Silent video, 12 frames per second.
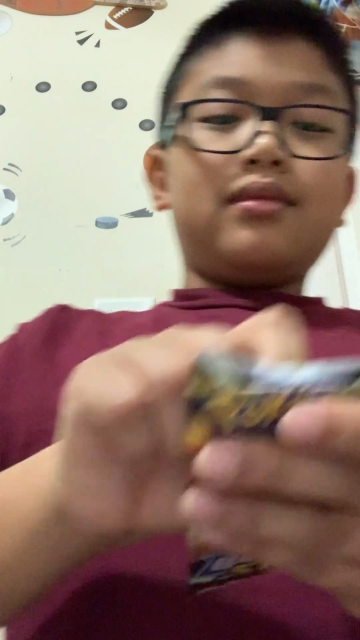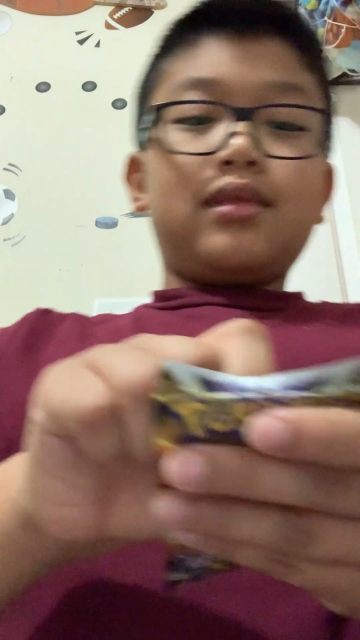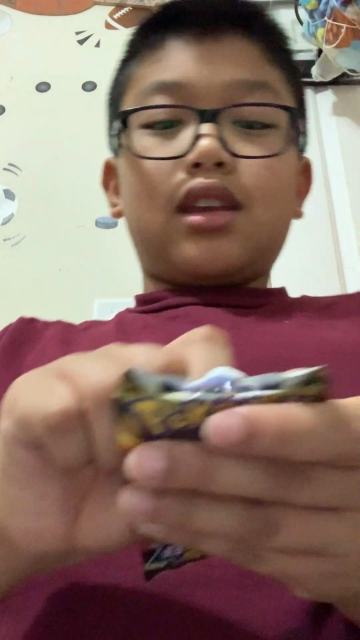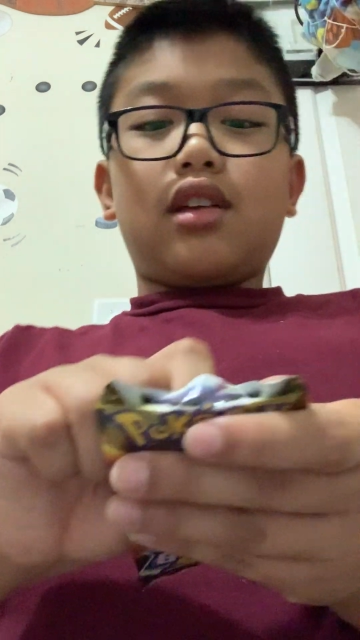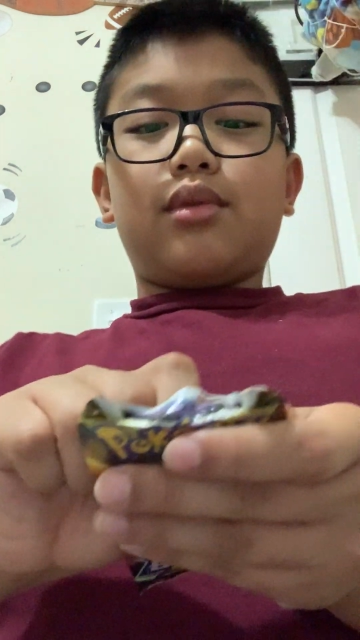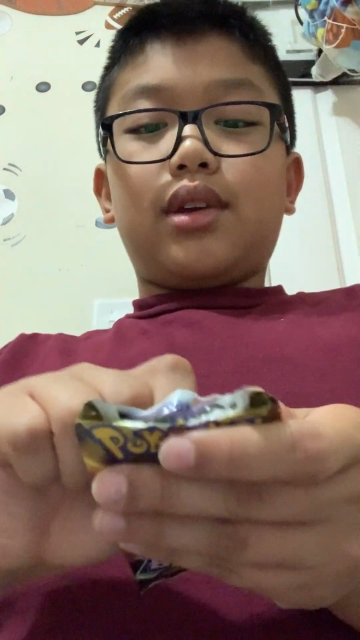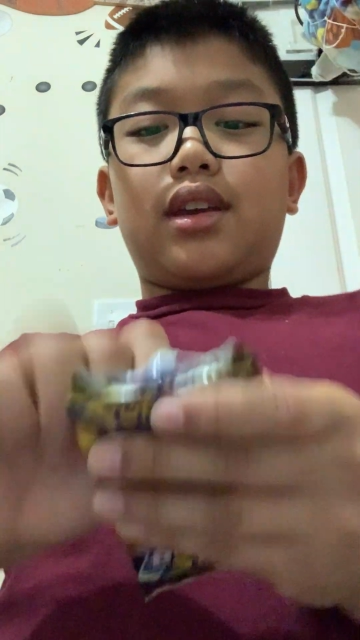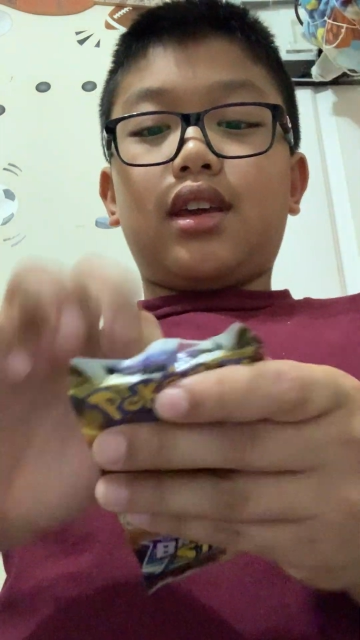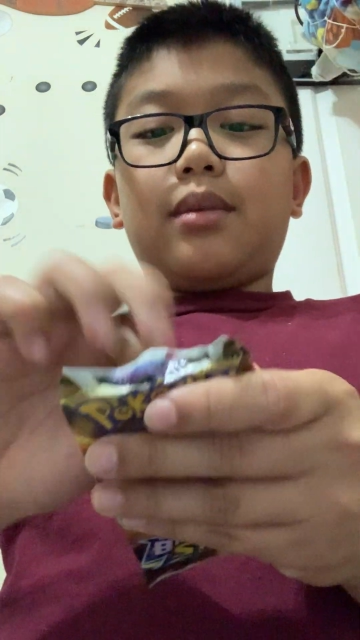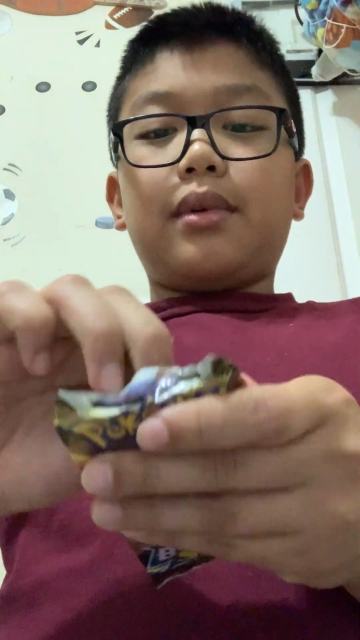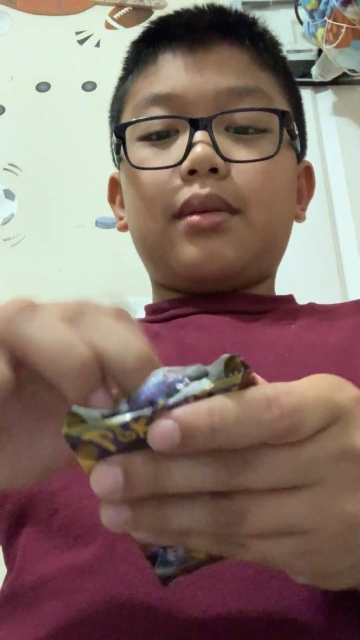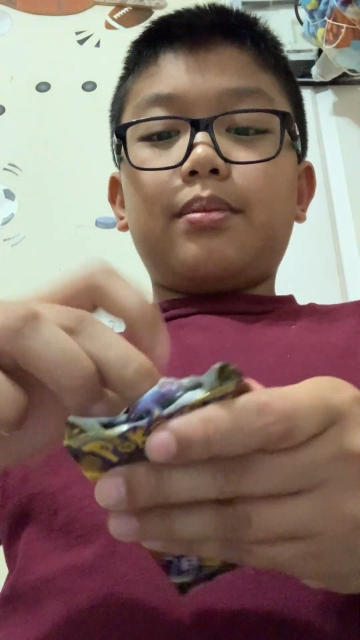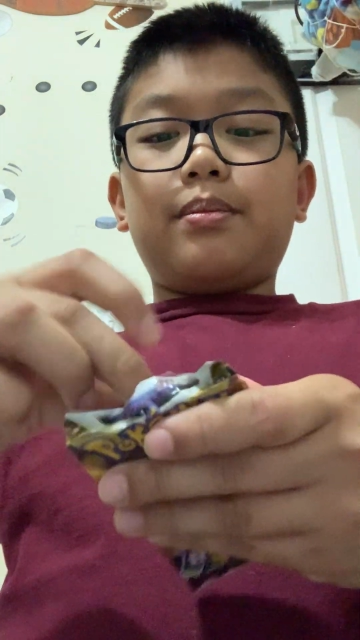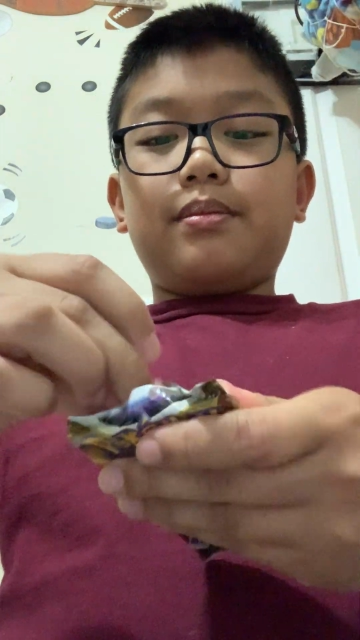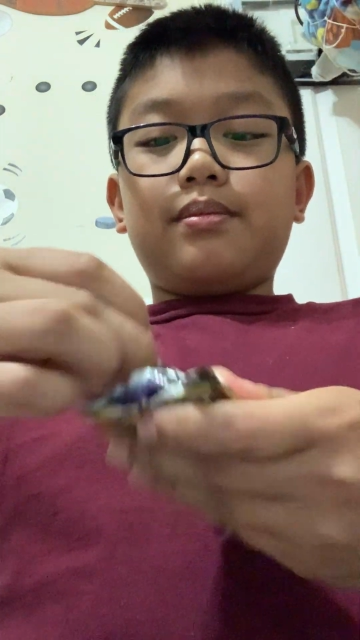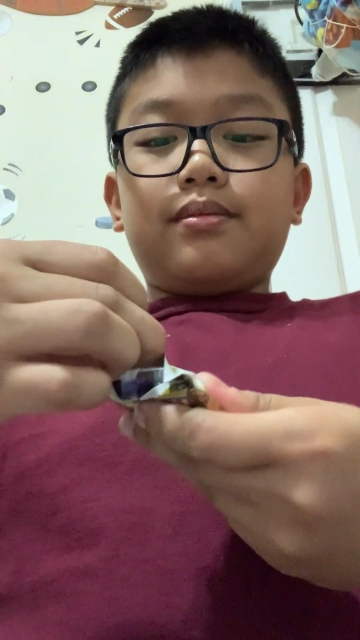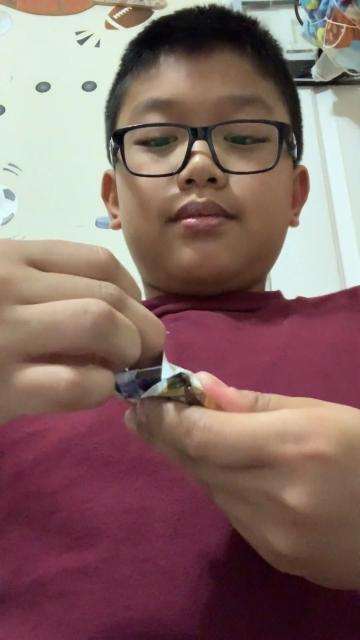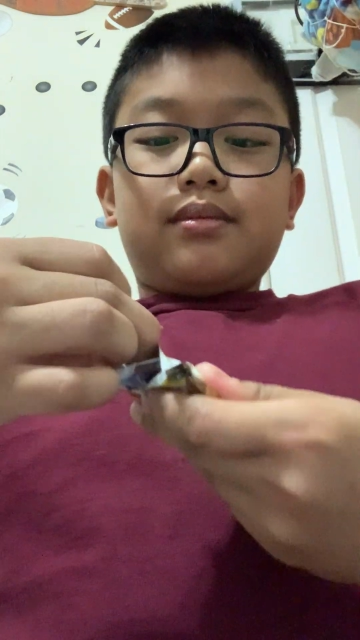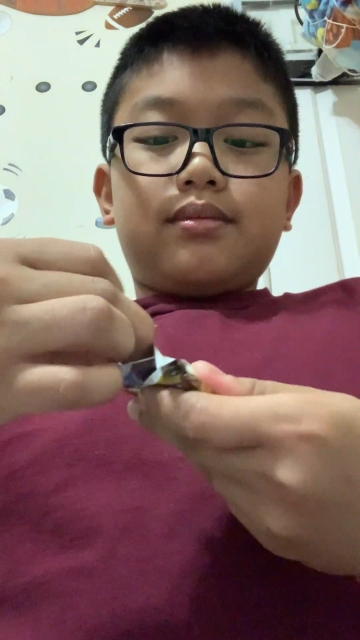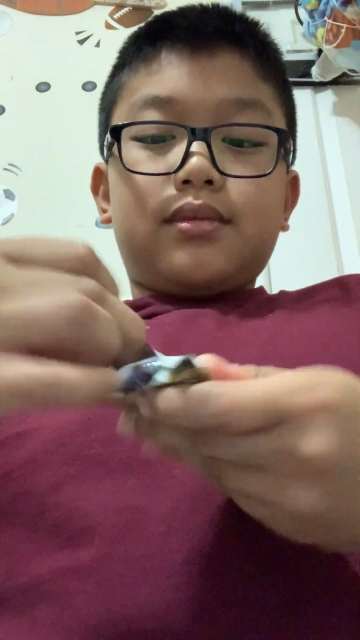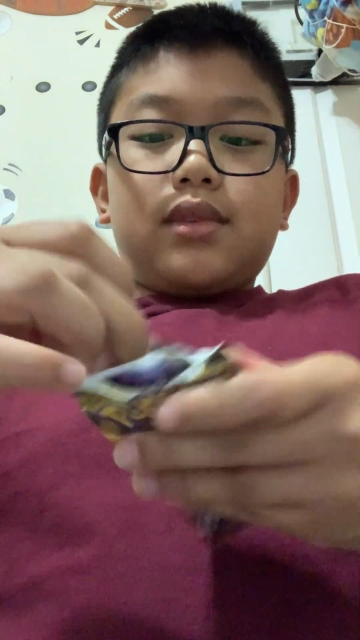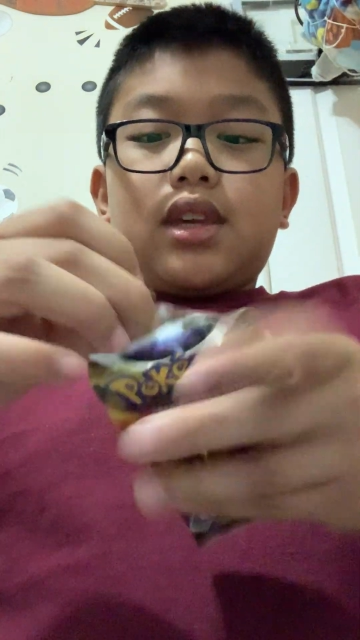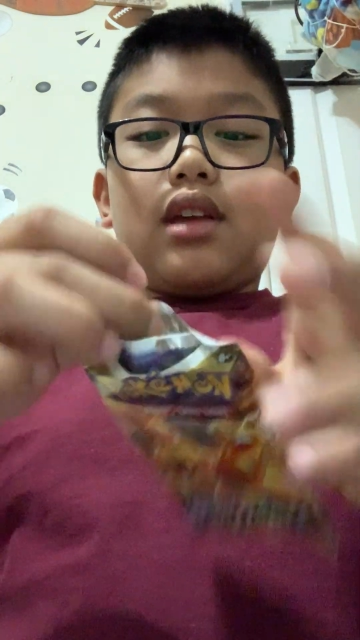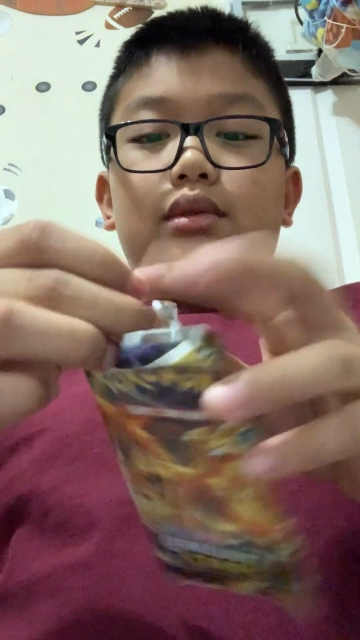Can we keep up?
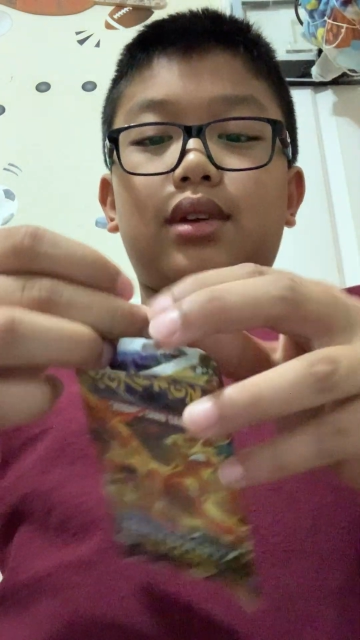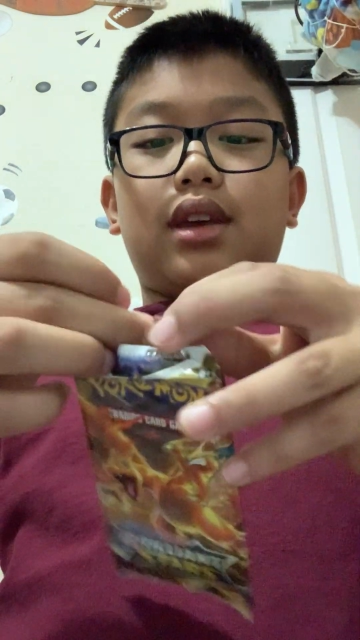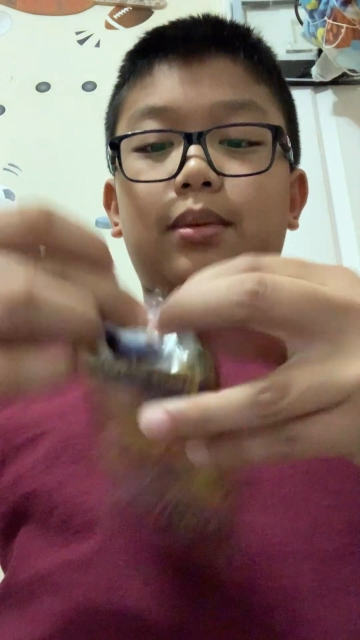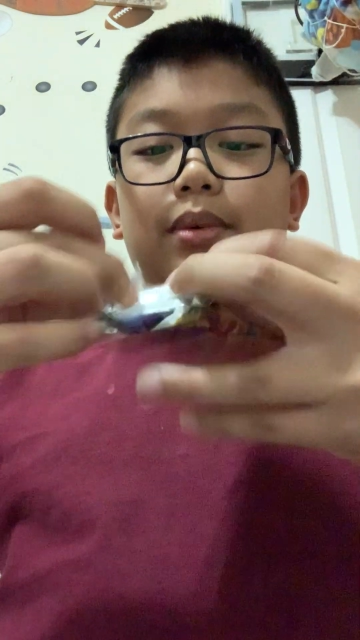Can we keep